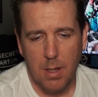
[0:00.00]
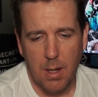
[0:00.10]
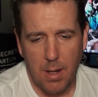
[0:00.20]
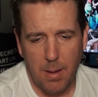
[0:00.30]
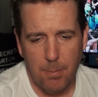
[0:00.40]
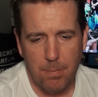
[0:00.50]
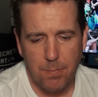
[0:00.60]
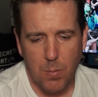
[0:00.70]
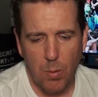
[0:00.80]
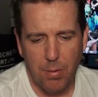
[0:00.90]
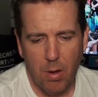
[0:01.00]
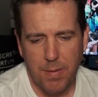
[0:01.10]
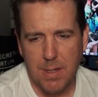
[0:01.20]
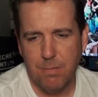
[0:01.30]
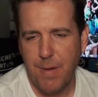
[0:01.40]
Um, with all
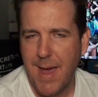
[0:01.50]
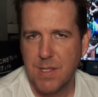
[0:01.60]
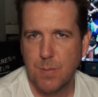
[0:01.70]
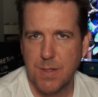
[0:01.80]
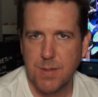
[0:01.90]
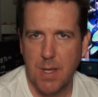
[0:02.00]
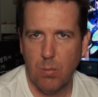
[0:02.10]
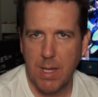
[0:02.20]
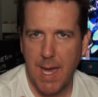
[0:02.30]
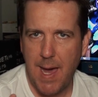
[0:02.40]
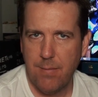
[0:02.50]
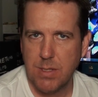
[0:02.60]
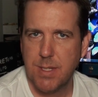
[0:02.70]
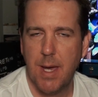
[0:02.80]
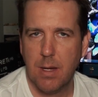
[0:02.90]
the advancements that we have
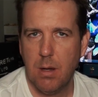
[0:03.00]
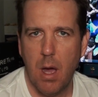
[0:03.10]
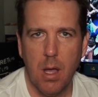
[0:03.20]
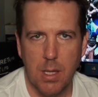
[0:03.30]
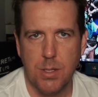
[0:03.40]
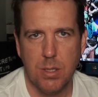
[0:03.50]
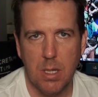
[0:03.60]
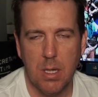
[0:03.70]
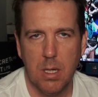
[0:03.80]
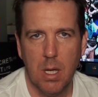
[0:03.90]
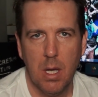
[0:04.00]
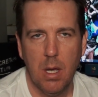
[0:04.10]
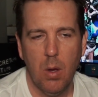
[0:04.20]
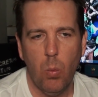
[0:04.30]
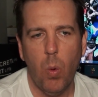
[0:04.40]
in technology,
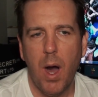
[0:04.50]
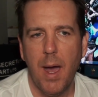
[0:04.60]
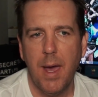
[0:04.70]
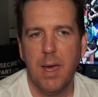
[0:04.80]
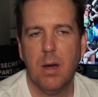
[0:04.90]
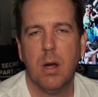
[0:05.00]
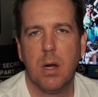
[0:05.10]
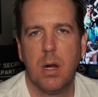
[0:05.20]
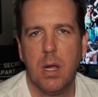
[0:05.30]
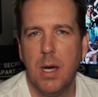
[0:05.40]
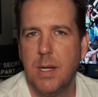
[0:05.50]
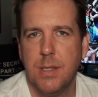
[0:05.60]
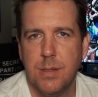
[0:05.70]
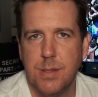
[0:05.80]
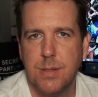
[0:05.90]
why are
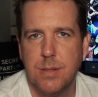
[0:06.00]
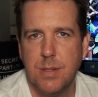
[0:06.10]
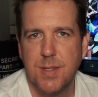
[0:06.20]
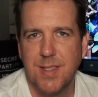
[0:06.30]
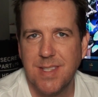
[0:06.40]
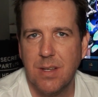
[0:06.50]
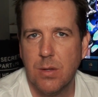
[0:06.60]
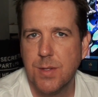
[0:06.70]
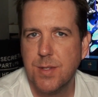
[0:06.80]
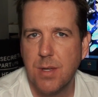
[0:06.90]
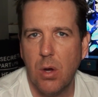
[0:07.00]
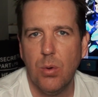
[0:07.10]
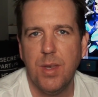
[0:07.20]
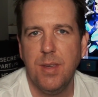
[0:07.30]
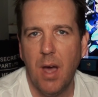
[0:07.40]
guns still
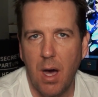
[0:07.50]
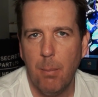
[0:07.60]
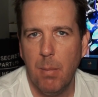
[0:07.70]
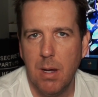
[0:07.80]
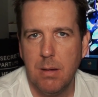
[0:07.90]
so dumb?